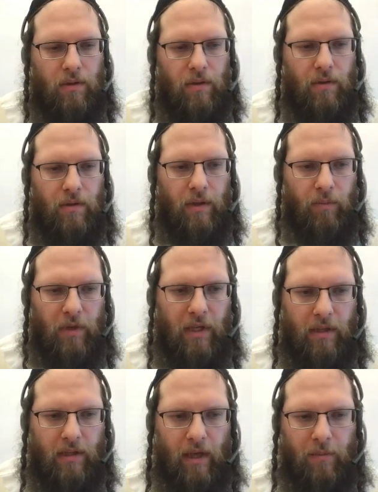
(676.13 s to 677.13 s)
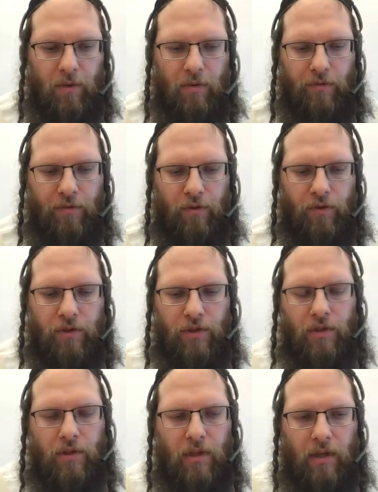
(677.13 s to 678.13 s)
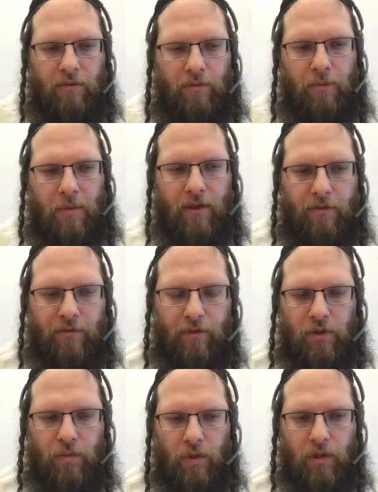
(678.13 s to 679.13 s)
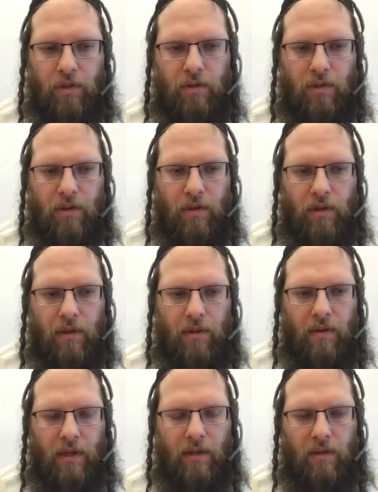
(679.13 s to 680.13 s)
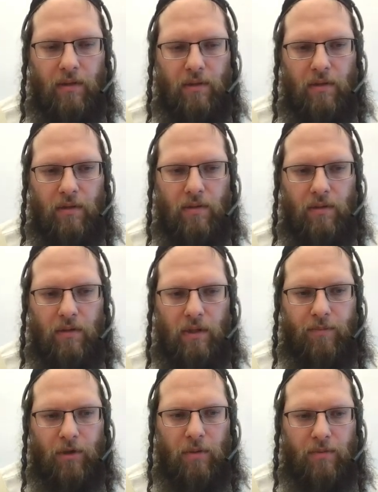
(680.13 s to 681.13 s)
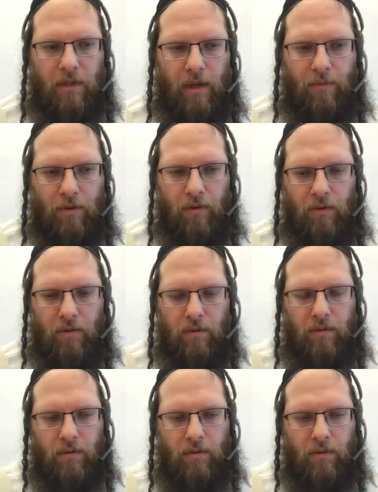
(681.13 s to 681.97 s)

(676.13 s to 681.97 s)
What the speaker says: then we get Capricorn first. And if we pick the first one, then it becomes Capricorn.